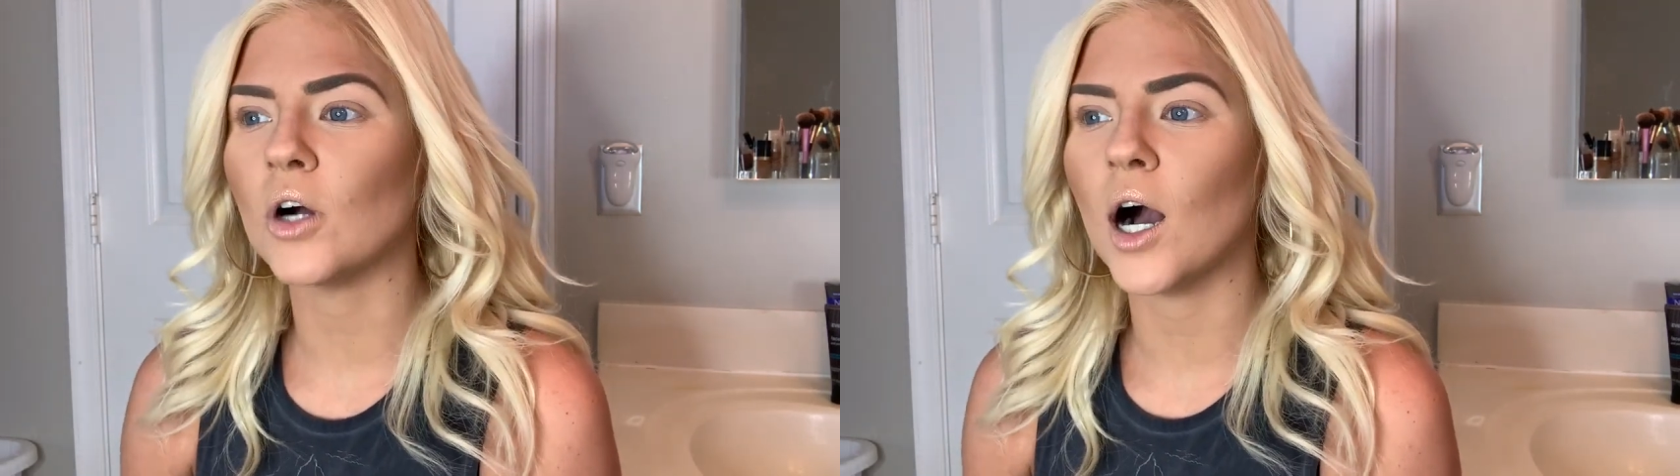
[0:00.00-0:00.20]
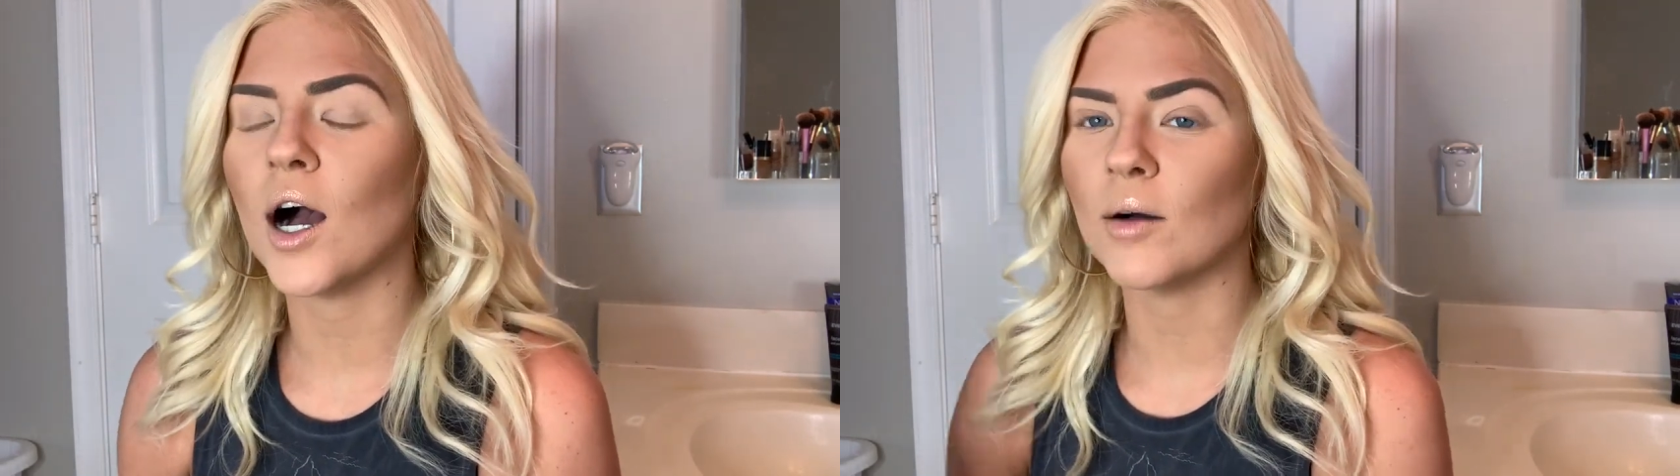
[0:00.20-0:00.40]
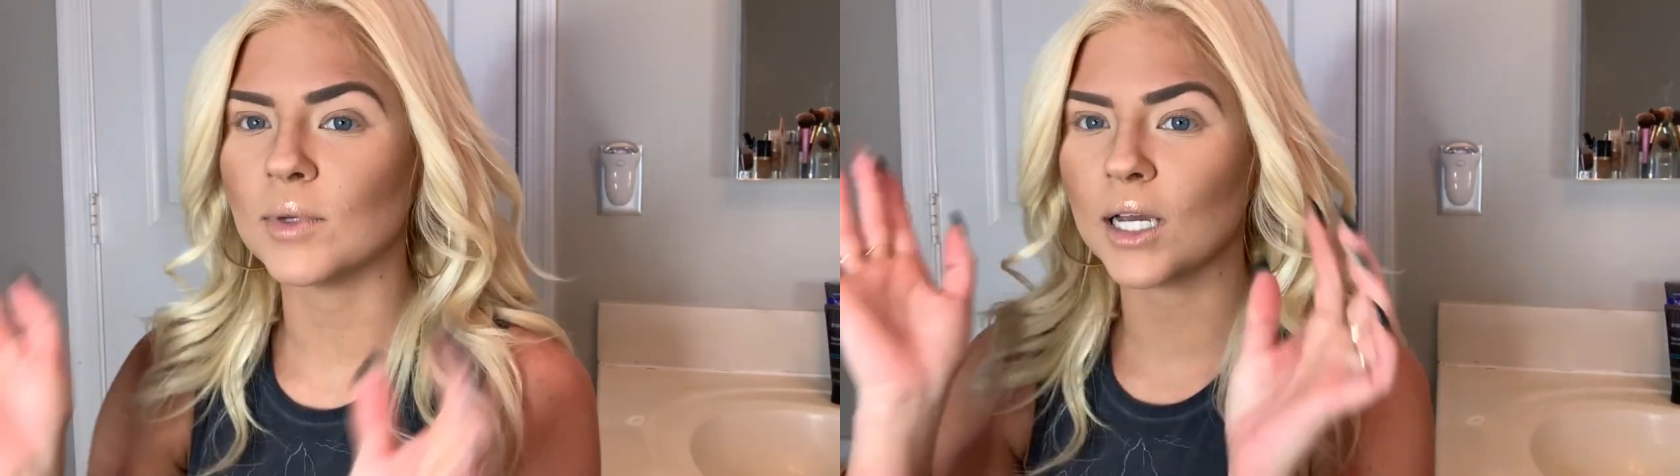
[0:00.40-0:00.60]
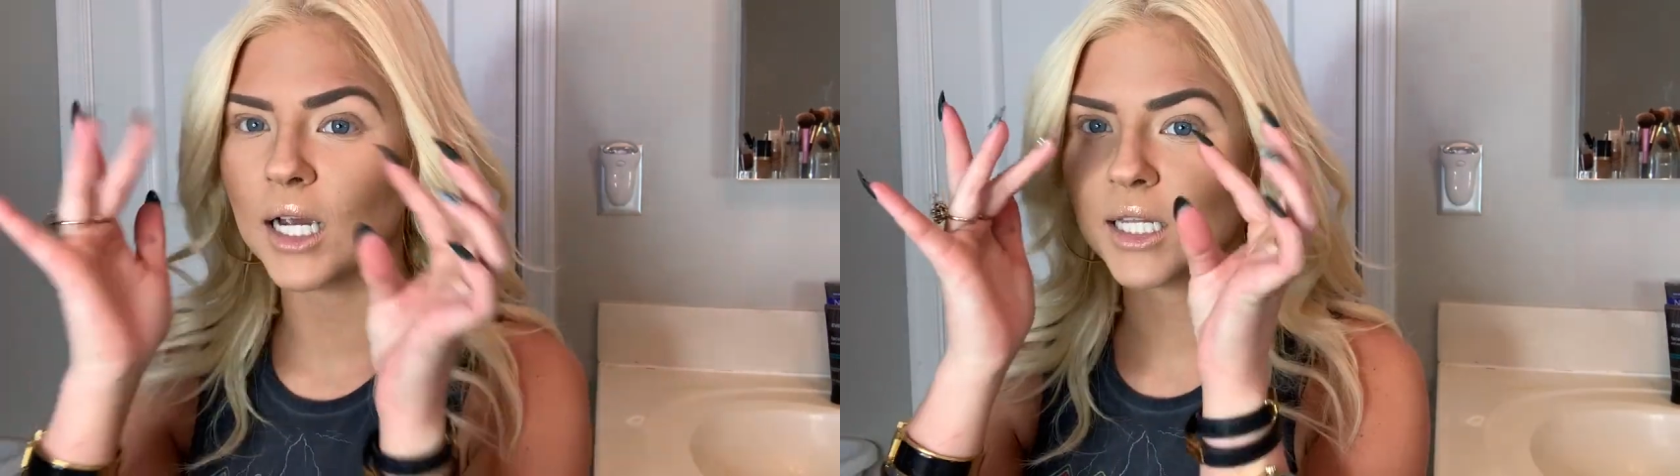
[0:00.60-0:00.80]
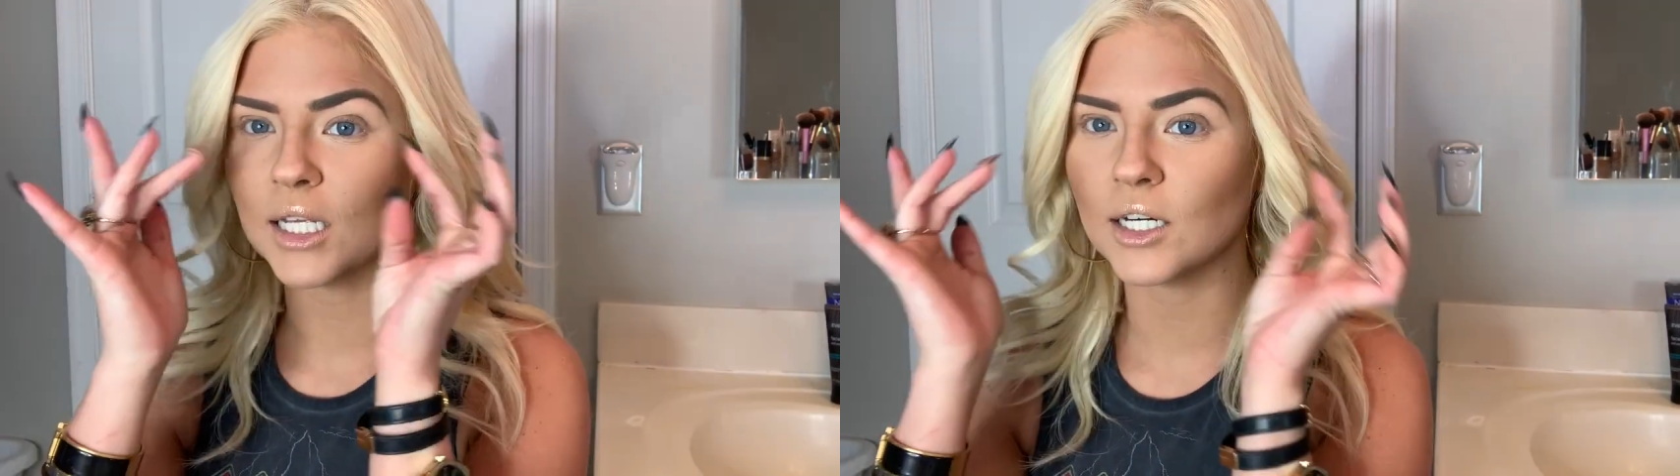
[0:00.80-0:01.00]
like a
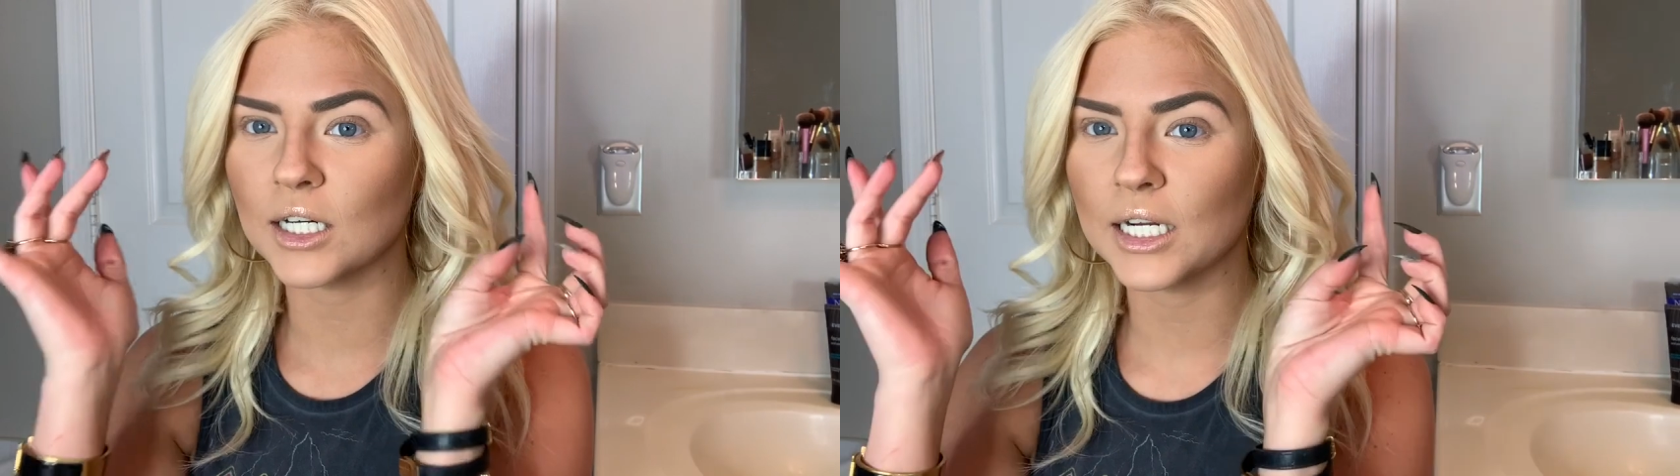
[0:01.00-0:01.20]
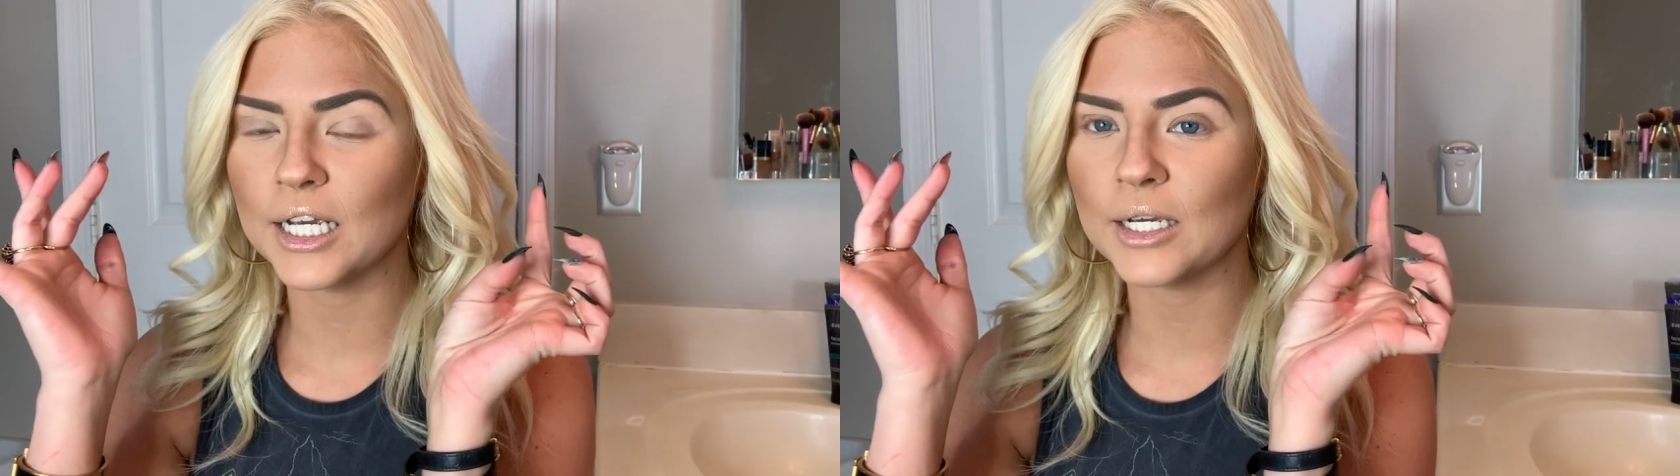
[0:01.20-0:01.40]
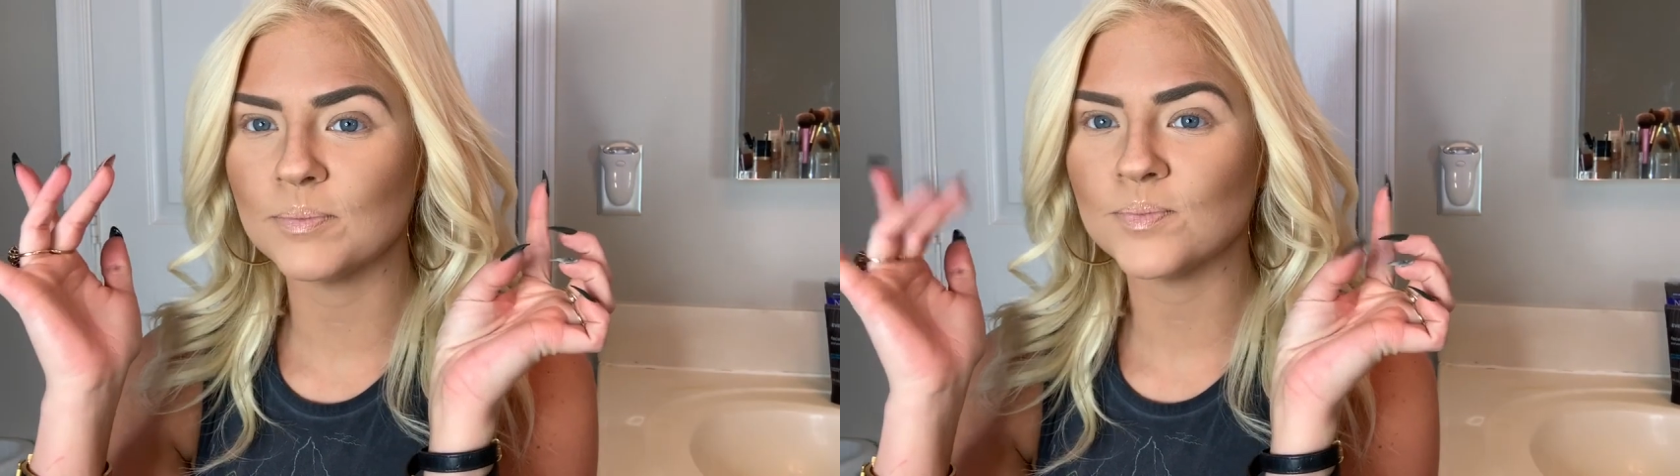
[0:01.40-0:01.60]
glittery